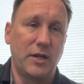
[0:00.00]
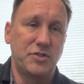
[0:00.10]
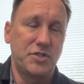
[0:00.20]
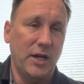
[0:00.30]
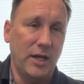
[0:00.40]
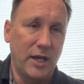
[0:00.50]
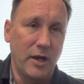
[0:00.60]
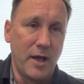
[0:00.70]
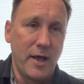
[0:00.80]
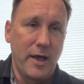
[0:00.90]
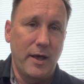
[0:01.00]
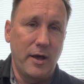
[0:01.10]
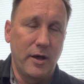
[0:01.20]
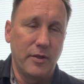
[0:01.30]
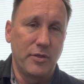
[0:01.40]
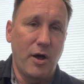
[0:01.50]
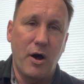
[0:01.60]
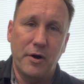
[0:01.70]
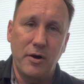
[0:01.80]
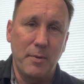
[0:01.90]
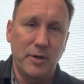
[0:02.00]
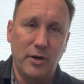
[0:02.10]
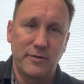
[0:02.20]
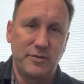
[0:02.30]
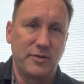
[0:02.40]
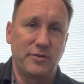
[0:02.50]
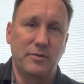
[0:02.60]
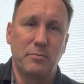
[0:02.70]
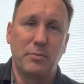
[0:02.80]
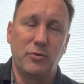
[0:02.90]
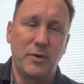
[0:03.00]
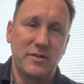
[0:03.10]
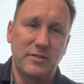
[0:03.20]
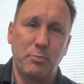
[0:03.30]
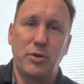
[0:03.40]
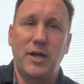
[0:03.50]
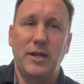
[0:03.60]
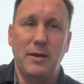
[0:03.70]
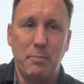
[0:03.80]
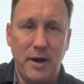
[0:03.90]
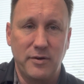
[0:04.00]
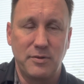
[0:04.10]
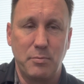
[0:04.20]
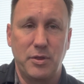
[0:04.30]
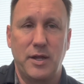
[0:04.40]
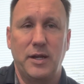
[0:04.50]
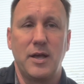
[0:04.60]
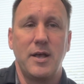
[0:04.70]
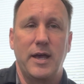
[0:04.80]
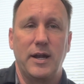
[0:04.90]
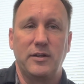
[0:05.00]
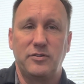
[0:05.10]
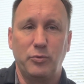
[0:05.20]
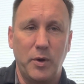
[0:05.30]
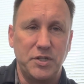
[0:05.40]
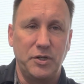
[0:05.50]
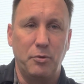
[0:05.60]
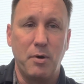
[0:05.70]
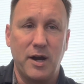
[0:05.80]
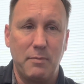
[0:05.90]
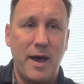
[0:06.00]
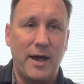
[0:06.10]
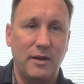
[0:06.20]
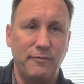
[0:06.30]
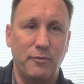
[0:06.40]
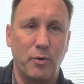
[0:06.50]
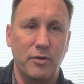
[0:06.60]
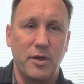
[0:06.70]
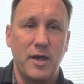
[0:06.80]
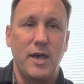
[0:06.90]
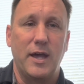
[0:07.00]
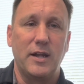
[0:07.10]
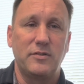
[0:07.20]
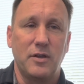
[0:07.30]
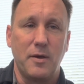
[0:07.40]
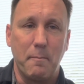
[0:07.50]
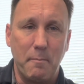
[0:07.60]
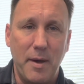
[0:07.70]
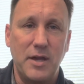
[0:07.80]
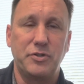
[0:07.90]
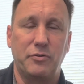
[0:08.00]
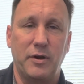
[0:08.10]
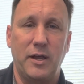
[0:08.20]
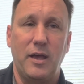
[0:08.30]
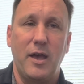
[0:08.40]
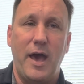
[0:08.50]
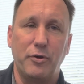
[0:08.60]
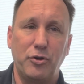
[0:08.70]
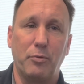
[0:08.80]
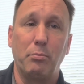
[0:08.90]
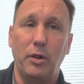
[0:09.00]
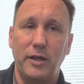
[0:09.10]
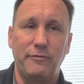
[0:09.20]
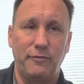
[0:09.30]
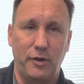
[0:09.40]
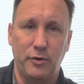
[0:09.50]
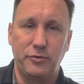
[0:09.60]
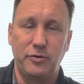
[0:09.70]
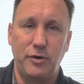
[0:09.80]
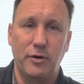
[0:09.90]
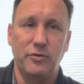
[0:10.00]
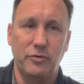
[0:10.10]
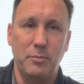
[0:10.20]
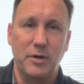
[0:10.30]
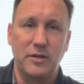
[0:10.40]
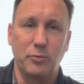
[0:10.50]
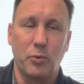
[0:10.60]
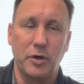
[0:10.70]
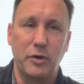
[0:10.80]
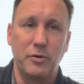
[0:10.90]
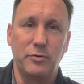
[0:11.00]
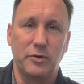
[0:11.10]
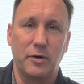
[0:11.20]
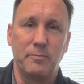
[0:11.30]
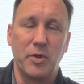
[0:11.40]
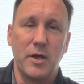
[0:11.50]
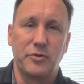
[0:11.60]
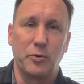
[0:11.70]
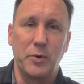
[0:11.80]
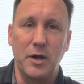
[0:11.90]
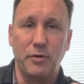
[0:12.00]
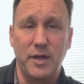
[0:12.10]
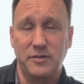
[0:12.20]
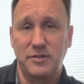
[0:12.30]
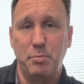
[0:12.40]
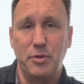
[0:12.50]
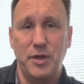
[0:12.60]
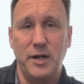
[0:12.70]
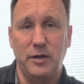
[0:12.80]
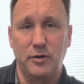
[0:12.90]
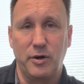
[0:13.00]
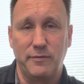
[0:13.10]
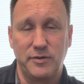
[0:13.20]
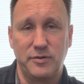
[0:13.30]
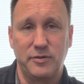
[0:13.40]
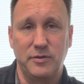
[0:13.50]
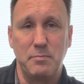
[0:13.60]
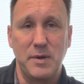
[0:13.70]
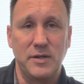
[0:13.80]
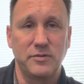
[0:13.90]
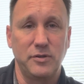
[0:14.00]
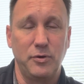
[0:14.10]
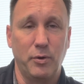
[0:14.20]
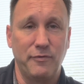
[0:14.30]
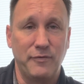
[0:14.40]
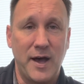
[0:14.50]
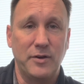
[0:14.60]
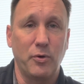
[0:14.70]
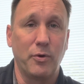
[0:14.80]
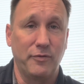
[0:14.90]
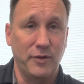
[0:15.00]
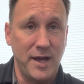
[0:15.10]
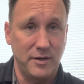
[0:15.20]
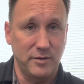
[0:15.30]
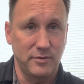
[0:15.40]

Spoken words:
checking the autonomic nervous system between sympathetic and parasympathetic, and it's switching your body back and forth, and it's measuring how your blood flows to your extremities while you do so. So we know that sympathetic nervous system means your fight or flight